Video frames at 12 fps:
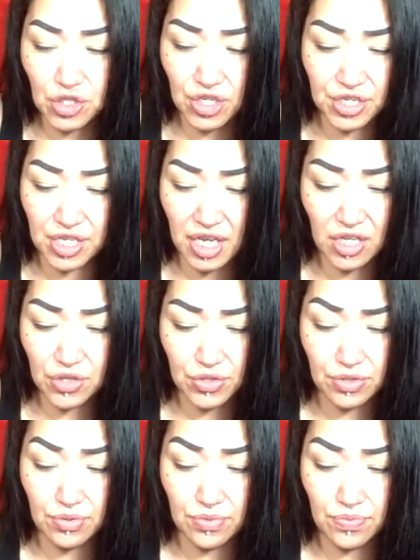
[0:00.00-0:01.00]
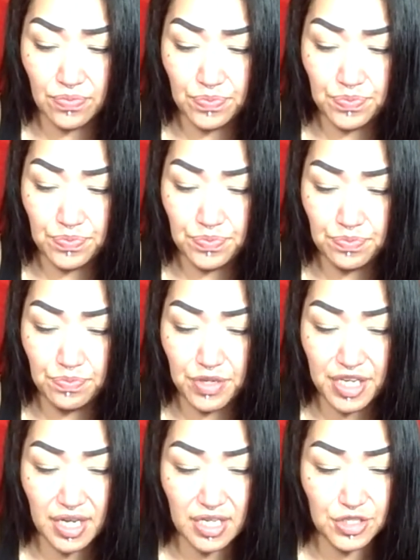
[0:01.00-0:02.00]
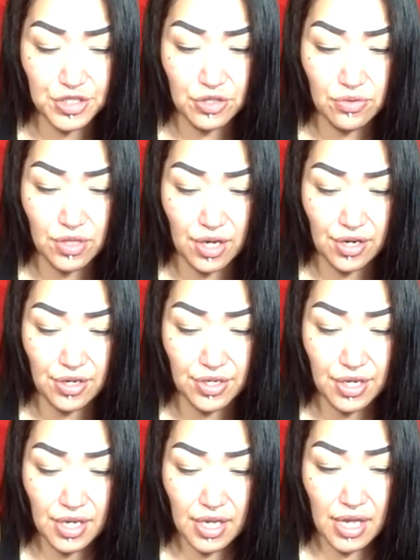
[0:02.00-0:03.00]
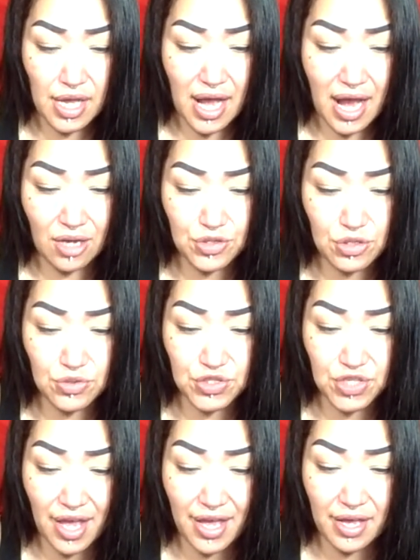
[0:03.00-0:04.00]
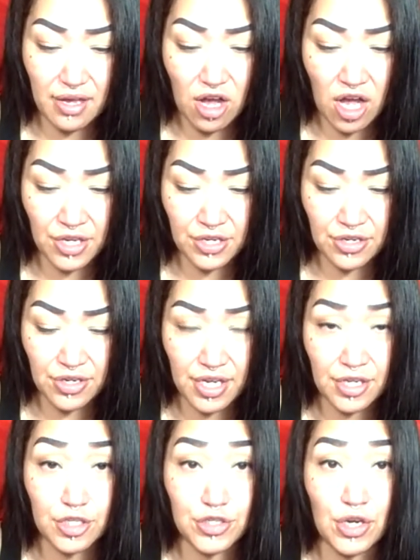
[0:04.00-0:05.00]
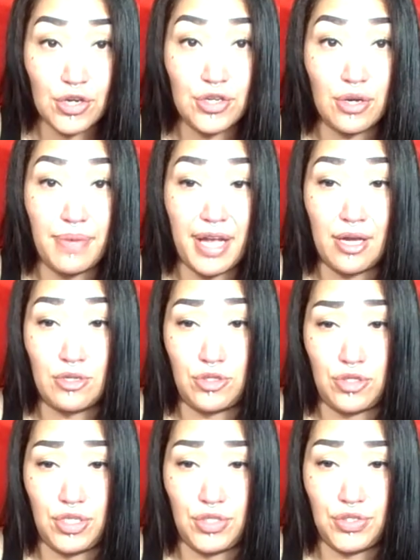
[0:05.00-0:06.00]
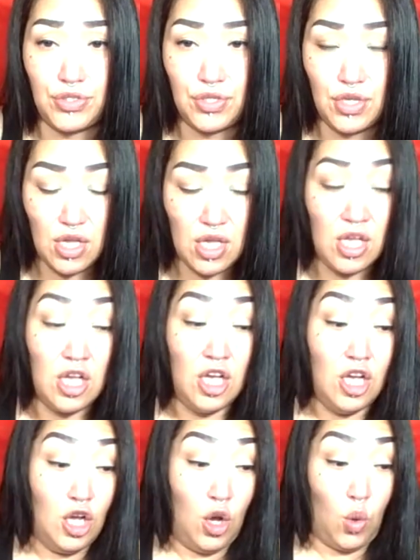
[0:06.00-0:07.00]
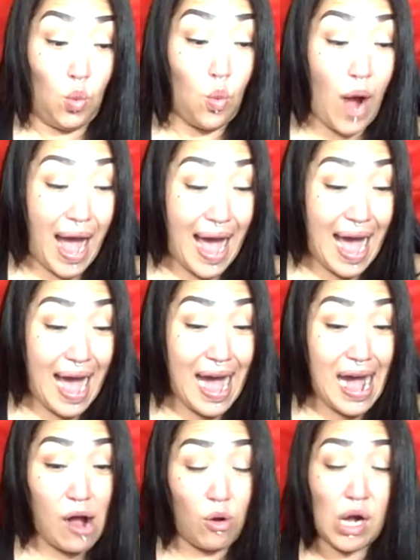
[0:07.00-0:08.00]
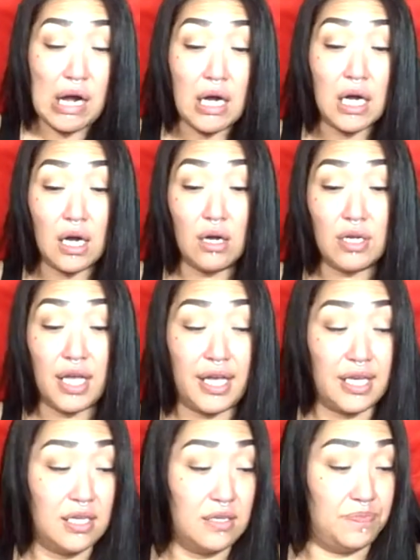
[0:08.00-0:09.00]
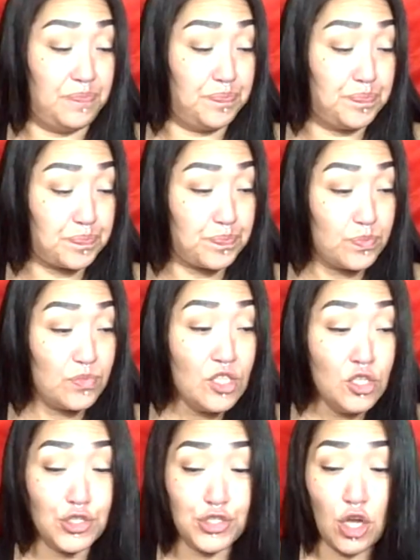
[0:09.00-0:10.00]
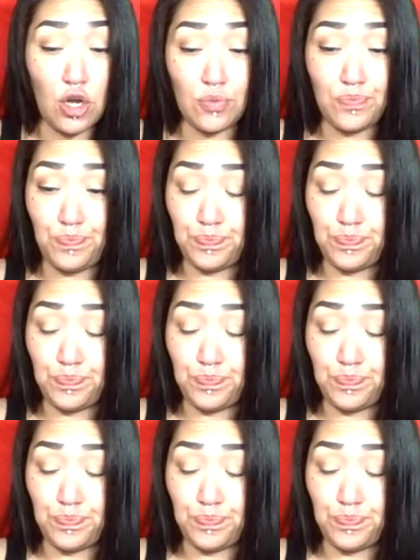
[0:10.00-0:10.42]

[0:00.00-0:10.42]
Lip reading: couldn't get through because you learned how to set, honor, and assert your boundaries. Wow. Okay. So,